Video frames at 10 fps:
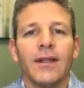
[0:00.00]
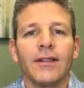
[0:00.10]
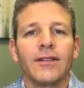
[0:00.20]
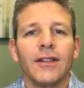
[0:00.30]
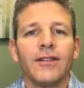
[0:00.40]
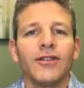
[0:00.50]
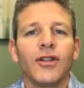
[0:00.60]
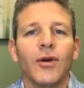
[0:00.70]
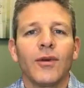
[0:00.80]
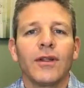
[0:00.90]
So let's
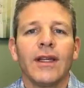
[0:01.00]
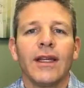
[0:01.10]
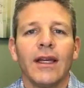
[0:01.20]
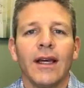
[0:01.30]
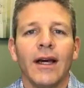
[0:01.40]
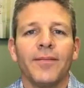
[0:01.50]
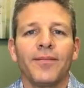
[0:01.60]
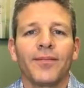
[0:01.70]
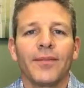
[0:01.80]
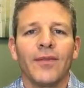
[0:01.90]
start with leaky gut.
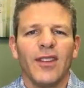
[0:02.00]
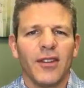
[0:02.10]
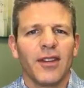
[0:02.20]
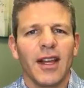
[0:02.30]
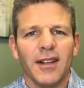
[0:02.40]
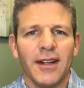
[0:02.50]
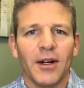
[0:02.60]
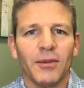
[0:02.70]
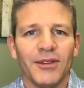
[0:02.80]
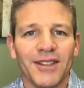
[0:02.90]
Sounds kind of
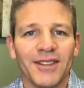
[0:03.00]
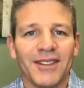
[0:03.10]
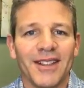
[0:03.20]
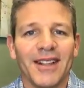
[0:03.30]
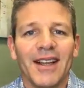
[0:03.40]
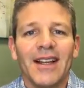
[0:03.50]
terrible, doesn't it?